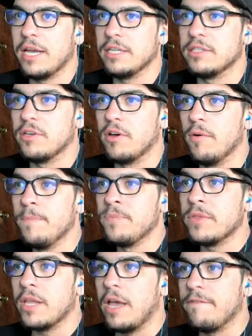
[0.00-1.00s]
And so
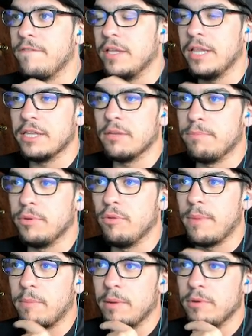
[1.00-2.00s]
I feel like the Blue
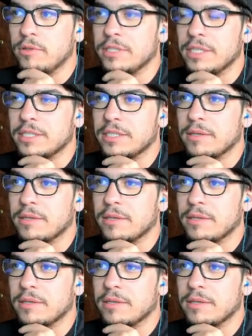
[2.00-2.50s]
Memory Boost is